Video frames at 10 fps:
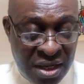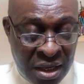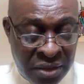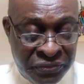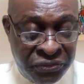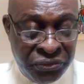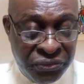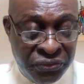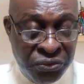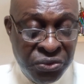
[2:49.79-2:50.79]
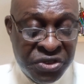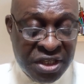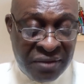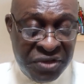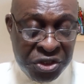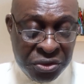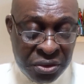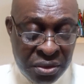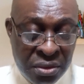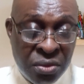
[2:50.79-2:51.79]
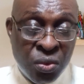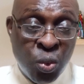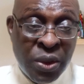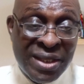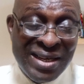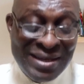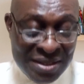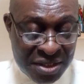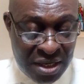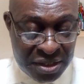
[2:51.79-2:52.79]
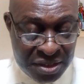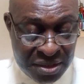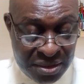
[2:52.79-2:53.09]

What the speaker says: and food starvation within the state.